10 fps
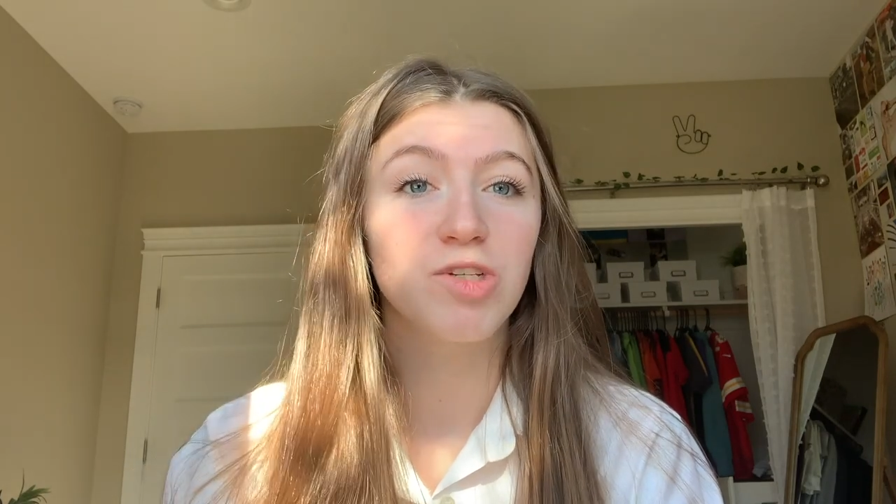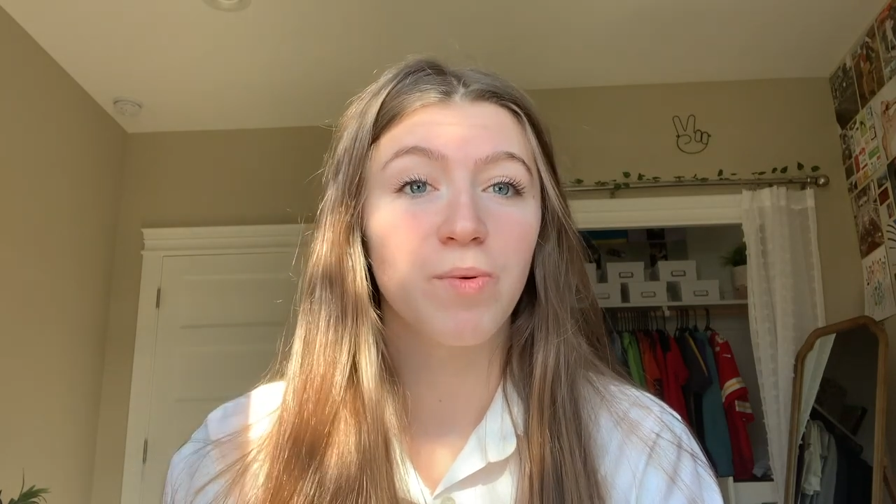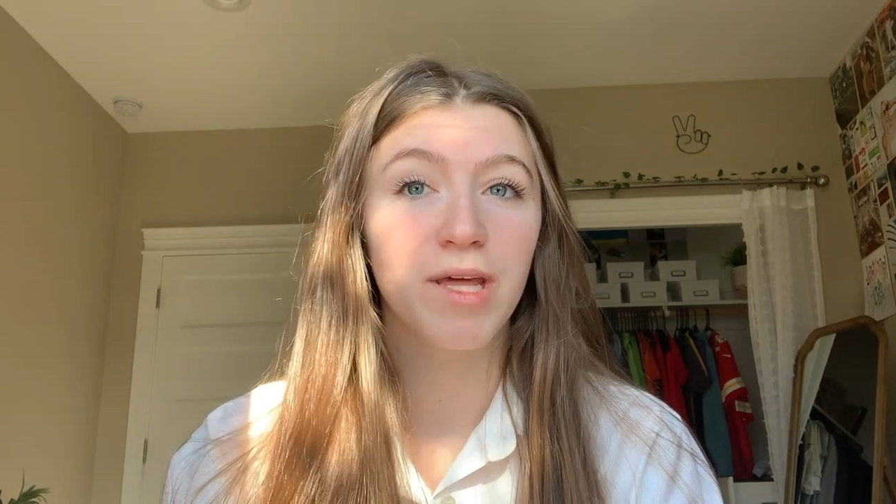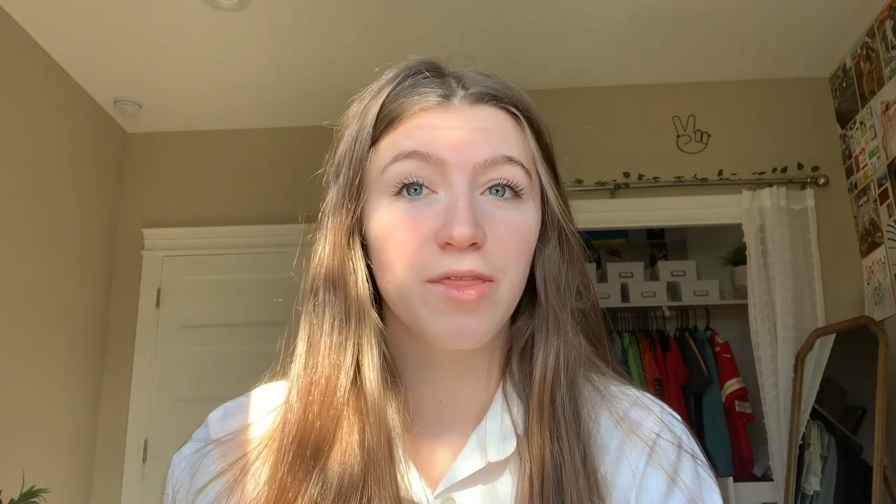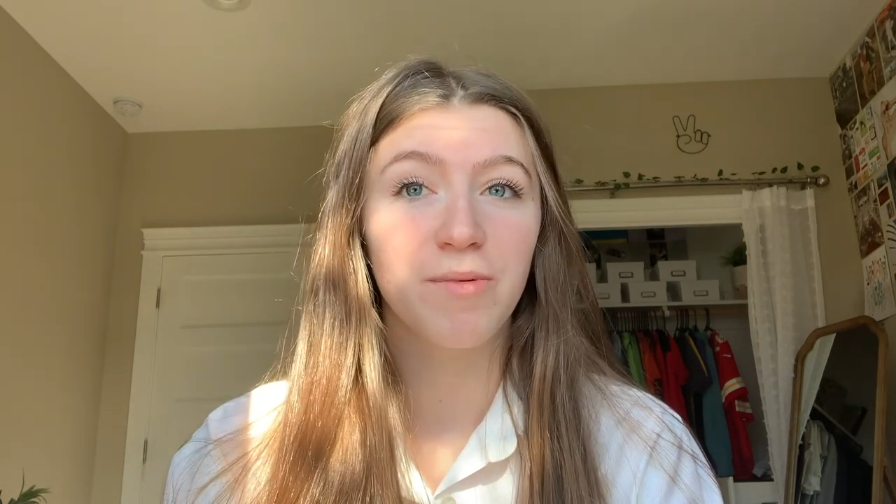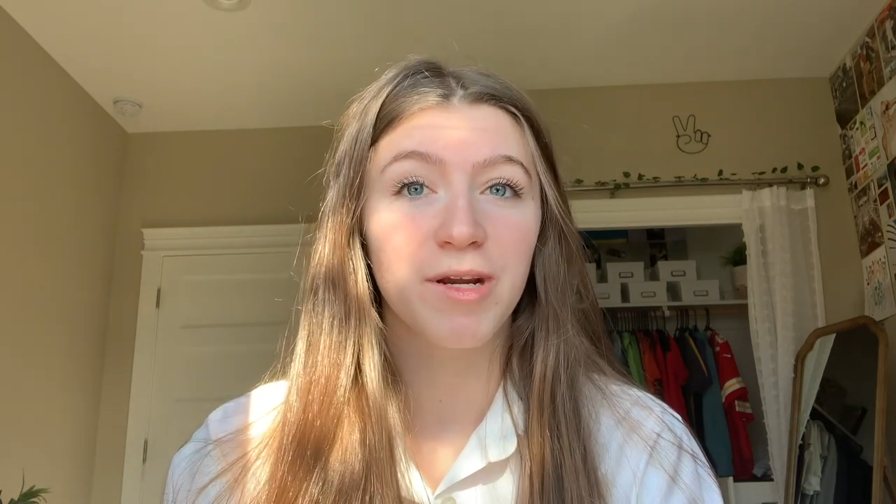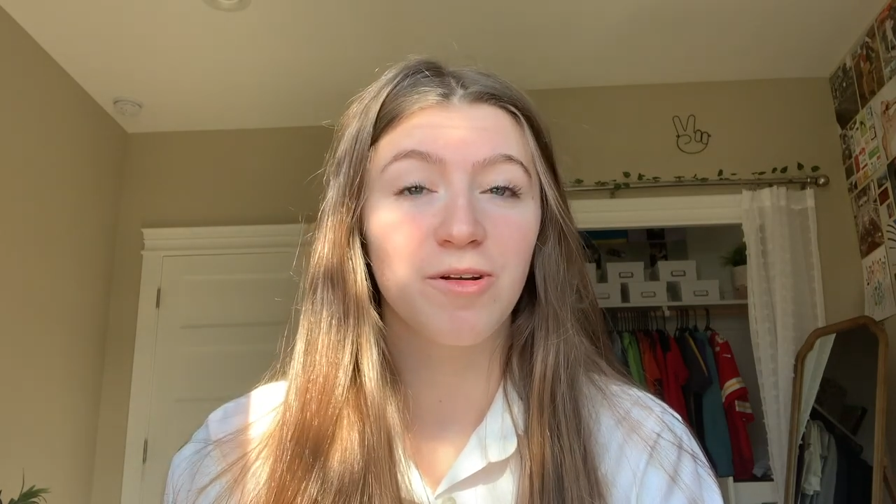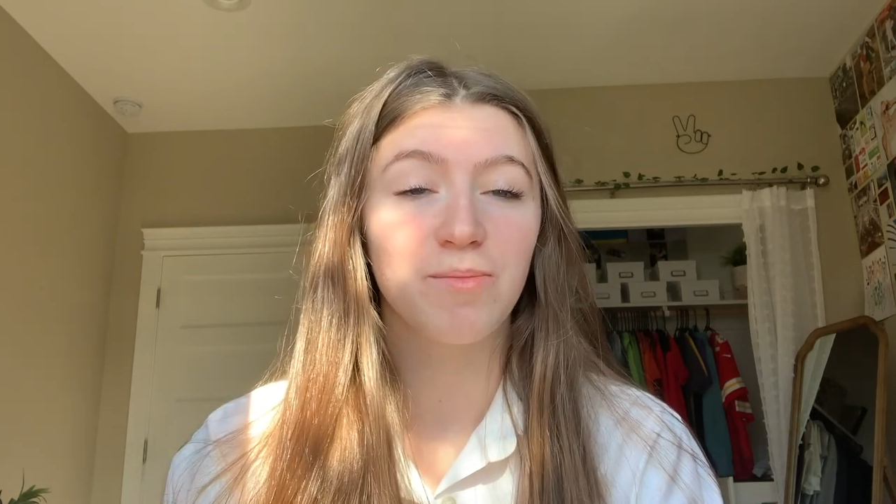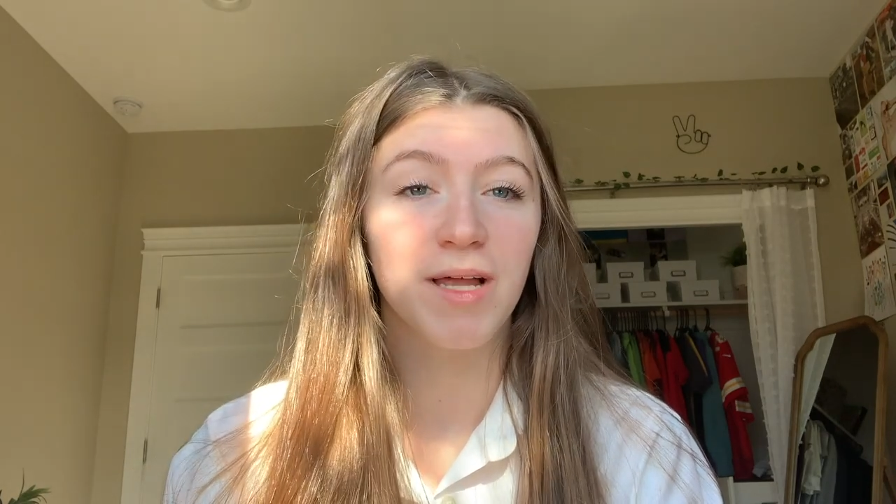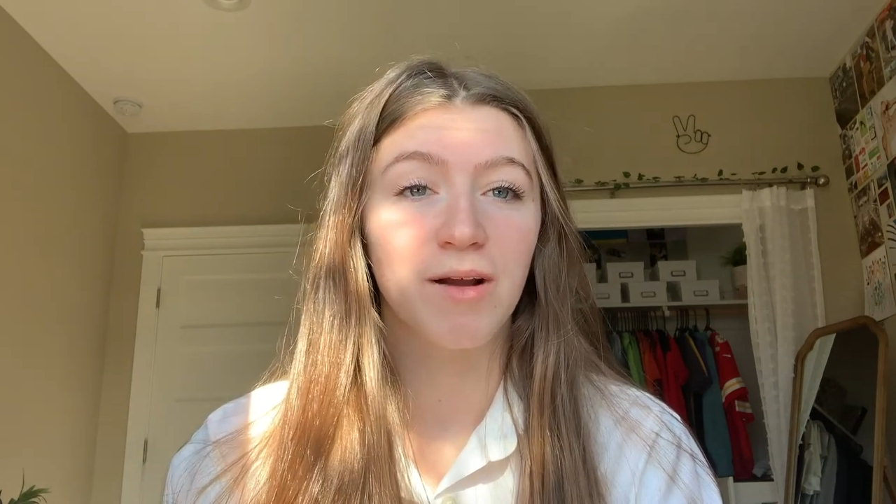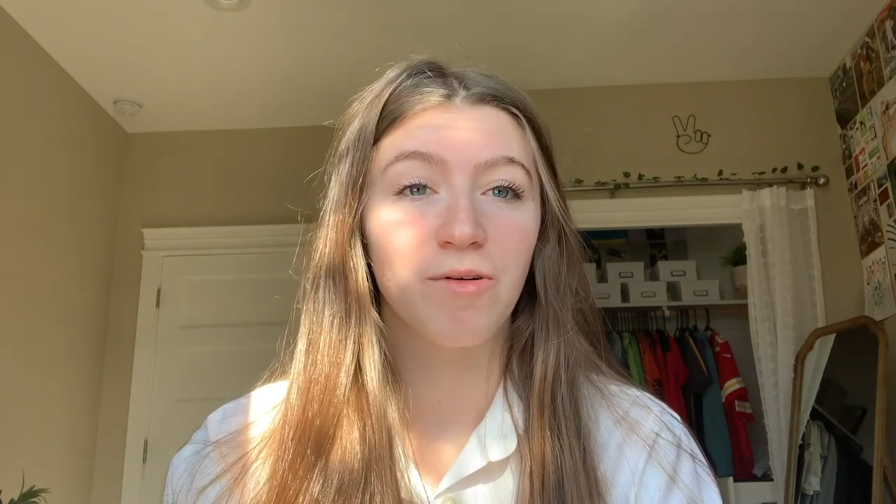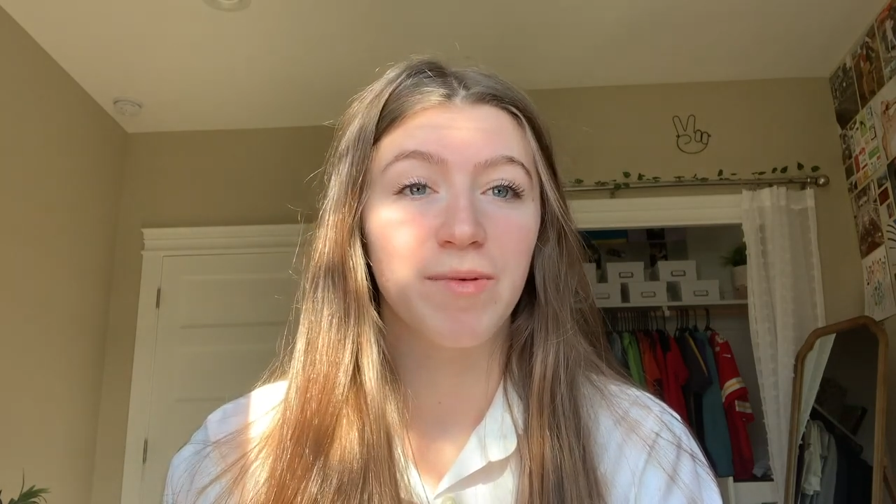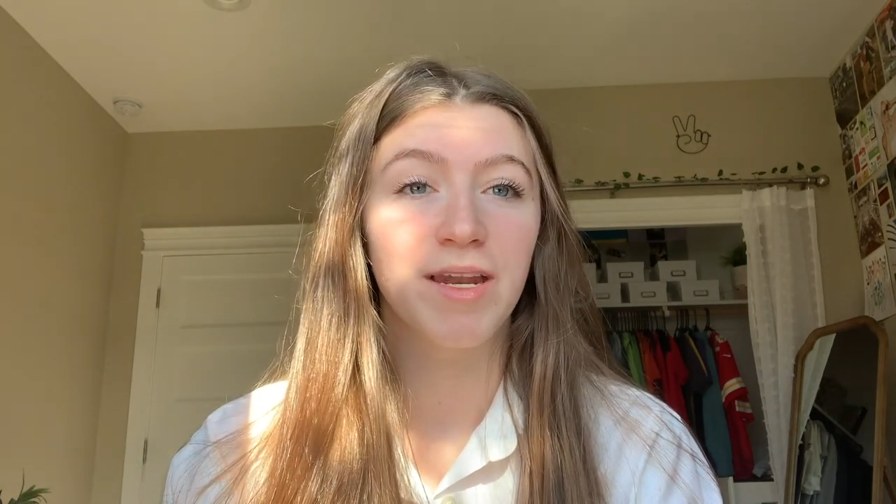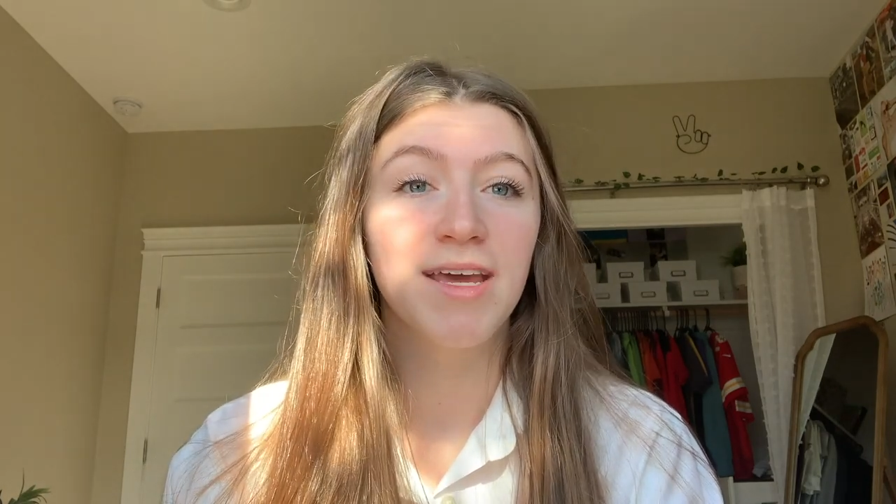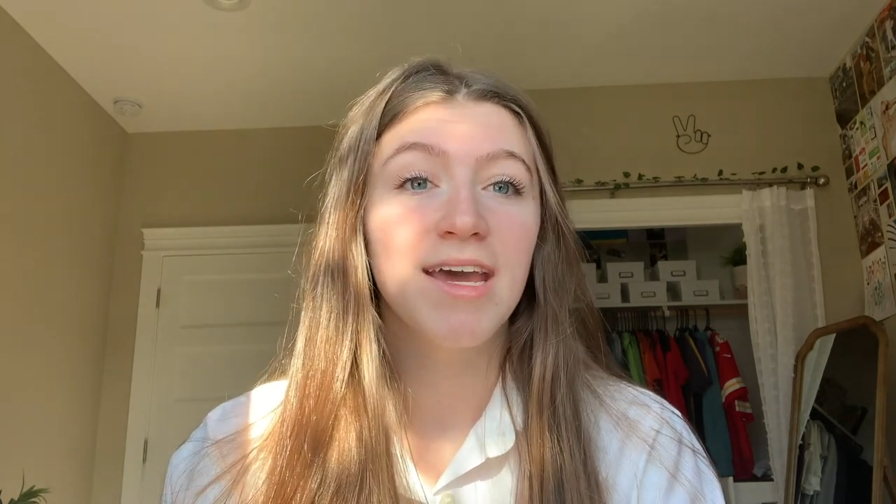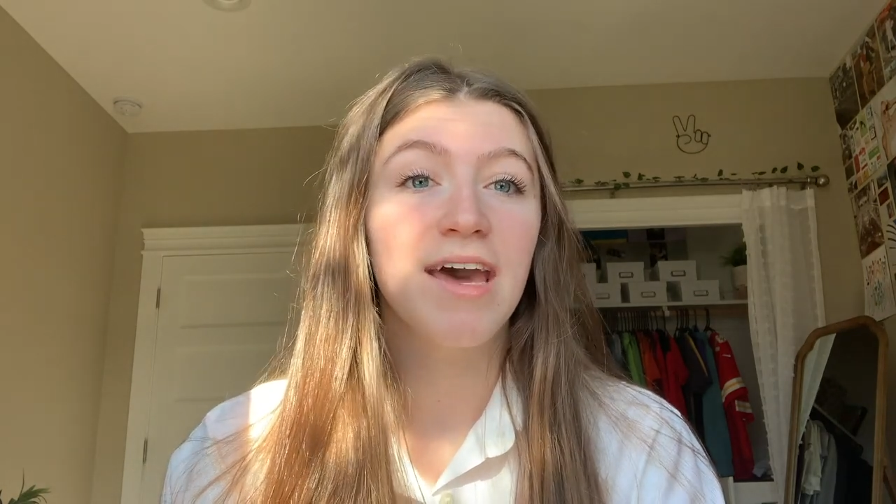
23-year-old Black woman